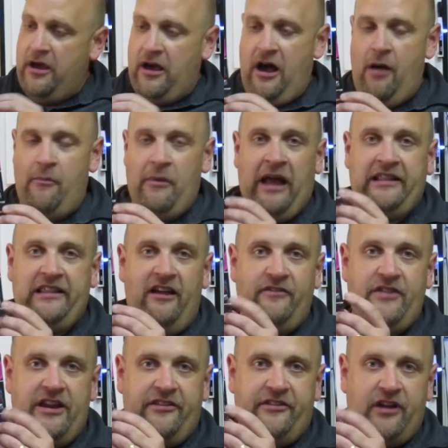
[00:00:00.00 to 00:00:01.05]
I love
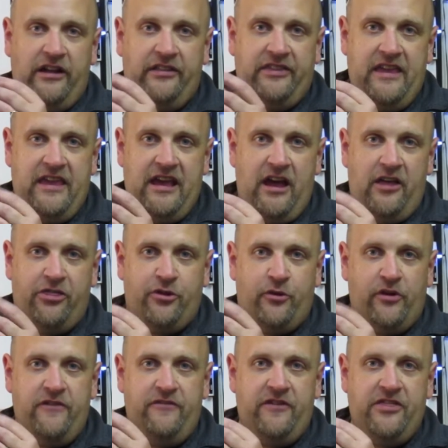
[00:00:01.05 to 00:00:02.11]
that it's got the
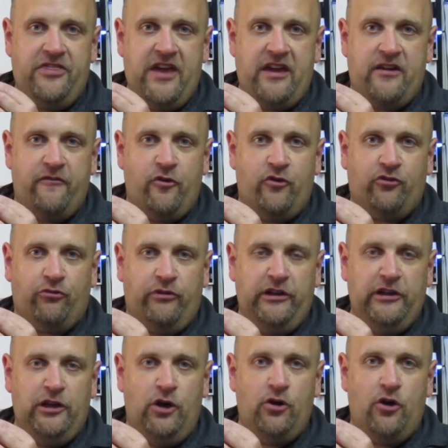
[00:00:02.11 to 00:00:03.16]
35th anniversary
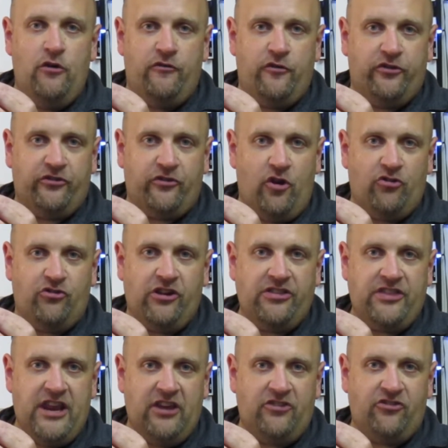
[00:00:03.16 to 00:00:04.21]
logo for Star Trek The
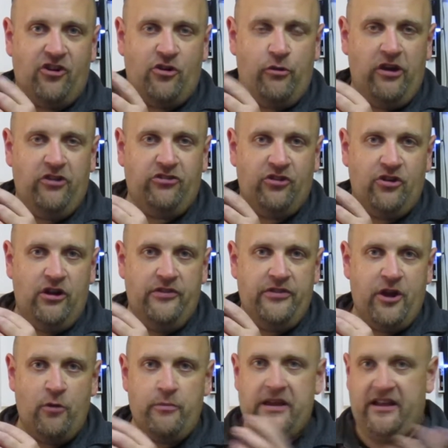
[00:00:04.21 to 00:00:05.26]
Next Generation on
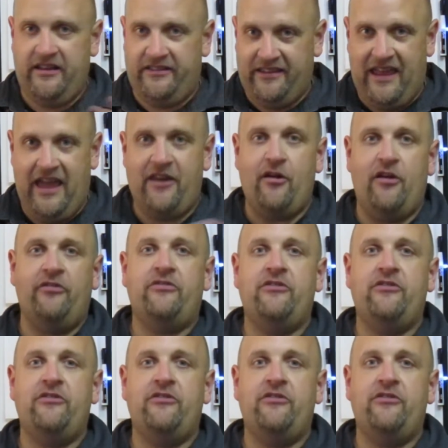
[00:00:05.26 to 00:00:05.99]
there because, again,